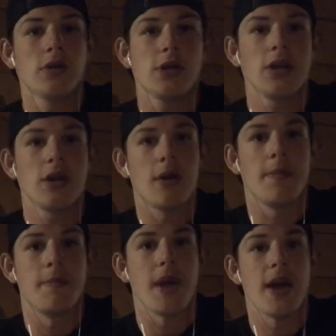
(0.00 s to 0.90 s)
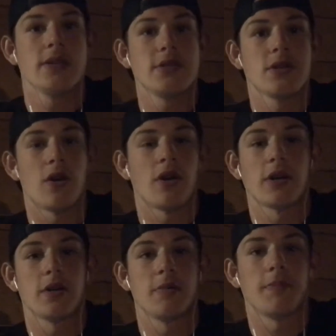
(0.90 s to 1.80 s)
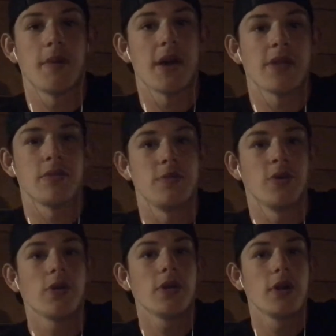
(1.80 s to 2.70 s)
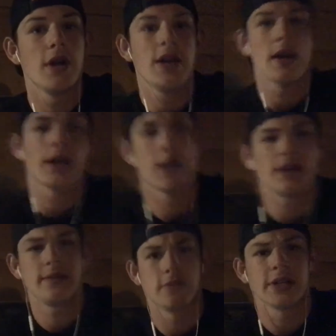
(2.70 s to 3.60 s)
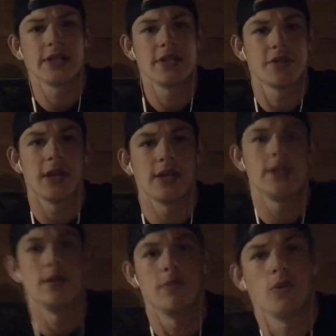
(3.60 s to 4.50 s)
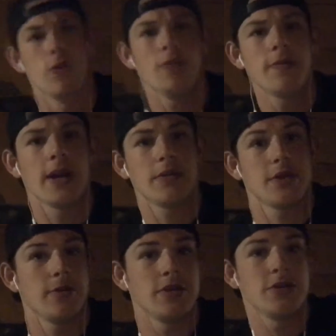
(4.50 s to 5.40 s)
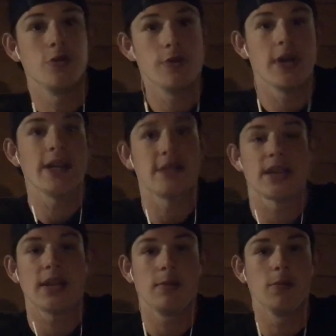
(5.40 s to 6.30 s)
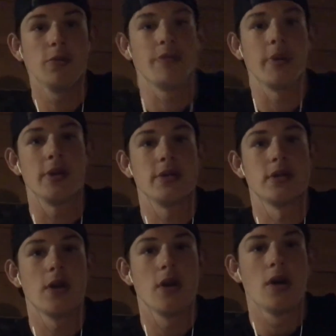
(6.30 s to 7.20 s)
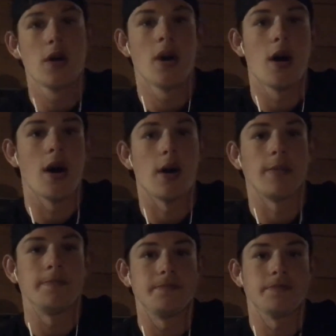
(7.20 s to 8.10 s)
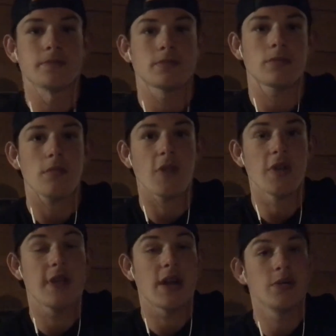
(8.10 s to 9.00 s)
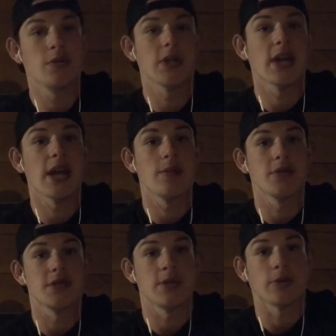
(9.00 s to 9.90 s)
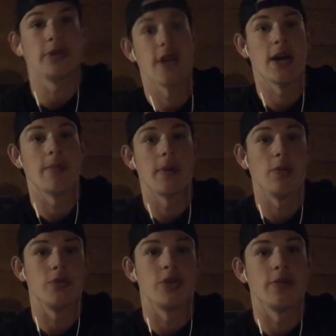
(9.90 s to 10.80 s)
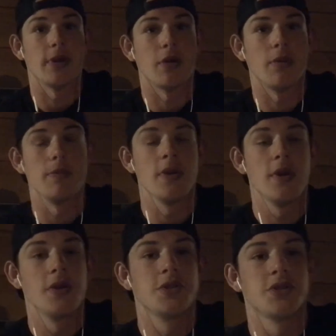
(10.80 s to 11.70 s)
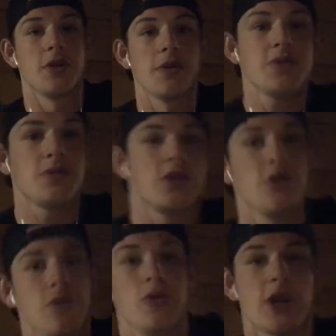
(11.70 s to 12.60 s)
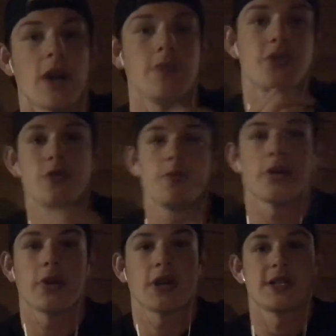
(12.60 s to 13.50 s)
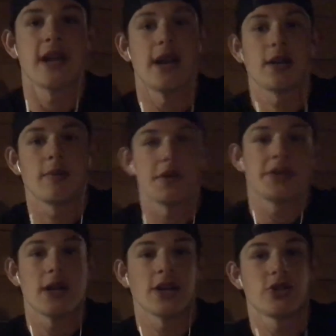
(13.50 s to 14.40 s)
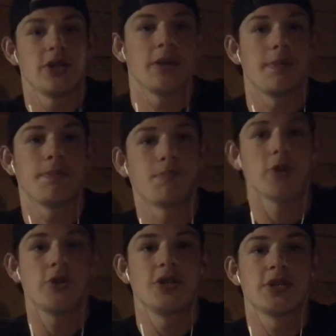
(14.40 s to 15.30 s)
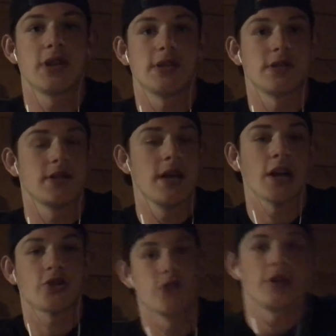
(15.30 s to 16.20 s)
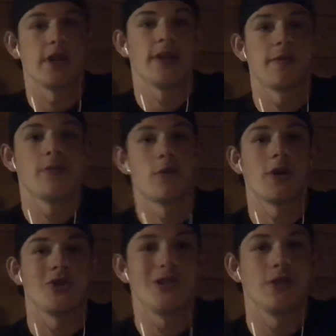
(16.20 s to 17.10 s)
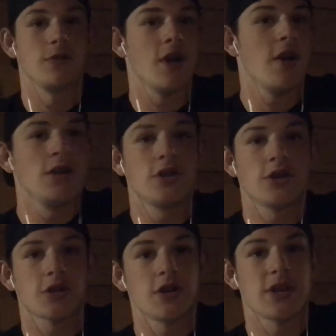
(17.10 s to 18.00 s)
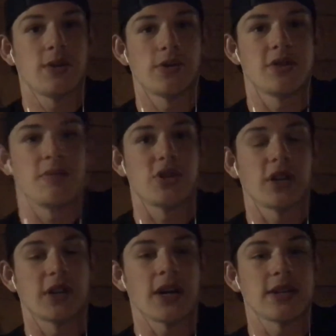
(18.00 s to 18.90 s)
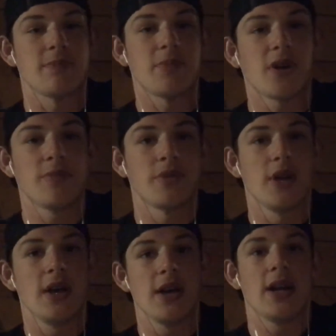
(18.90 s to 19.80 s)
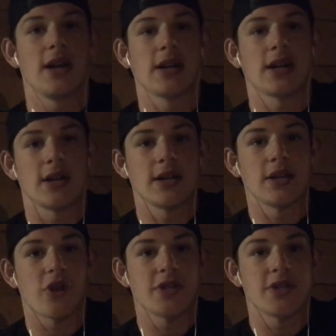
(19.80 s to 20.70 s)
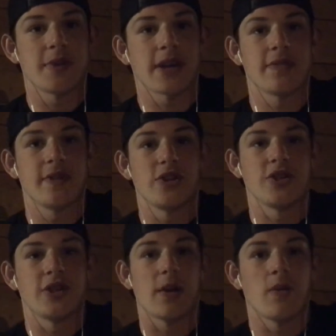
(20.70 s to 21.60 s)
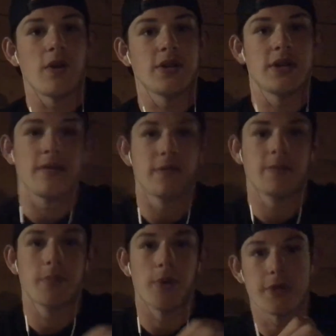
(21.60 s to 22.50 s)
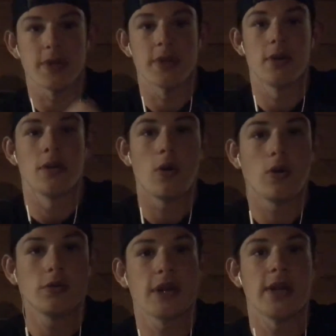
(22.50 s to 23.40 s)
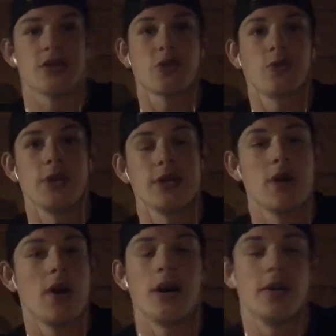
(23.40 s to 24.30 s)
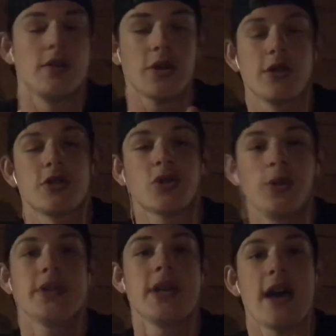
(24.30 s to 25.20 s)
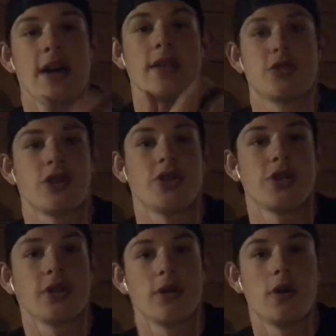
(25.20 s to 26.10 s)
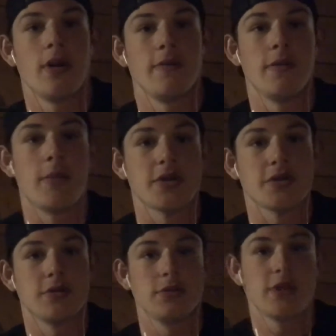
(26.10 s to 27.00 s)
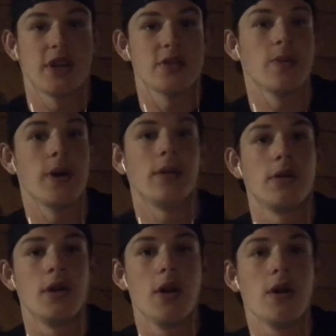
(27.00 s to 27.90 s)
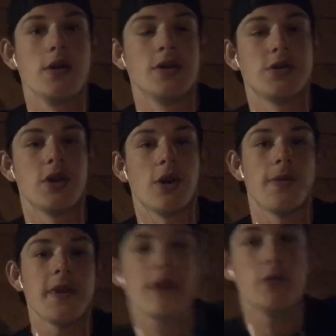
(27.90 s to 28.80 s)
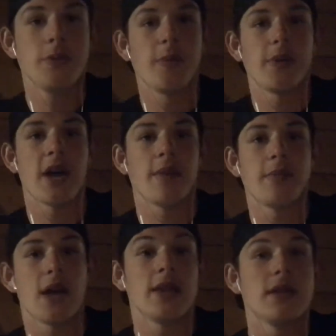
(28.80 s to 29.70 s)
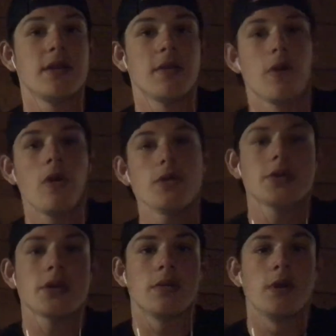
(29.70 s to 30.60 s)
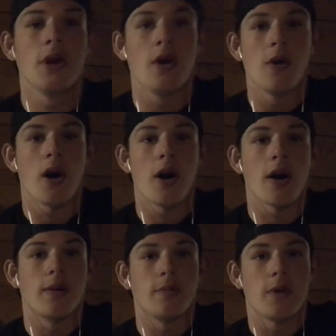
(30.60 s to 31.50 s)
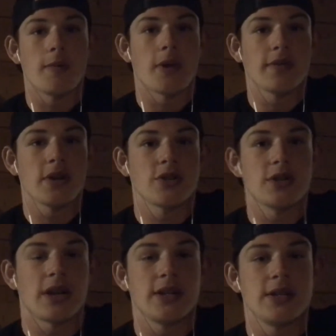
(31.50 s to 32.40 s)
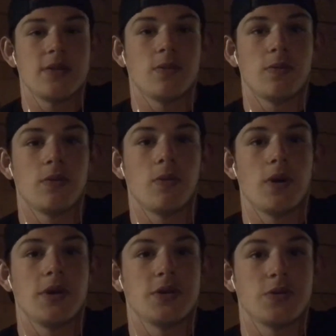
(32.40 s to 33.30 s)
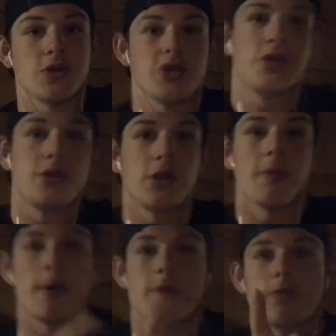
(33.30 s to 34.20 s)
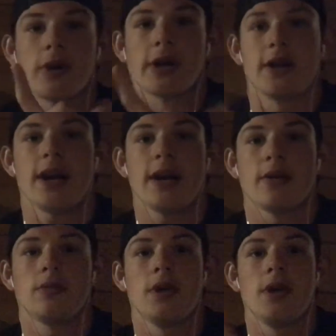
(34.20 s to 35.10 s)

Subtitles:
the bands on my bathroom door and kind of rigged it so that it didn't move, and I was able to do that same movement that I would do with the cables typically at my own gym at home. So this was huge. I was super ecstatic about this. I actually did a bunch of sets extra than the 4 I should do, just because I wanted to make sure I got that pump and I got that tricep activation that I wanted, both at the hold and the squeeze. The squeeze and the stretching of the muscle as well. So that really made me happy. And then also, a modification that I did was, which is going to pop up right now,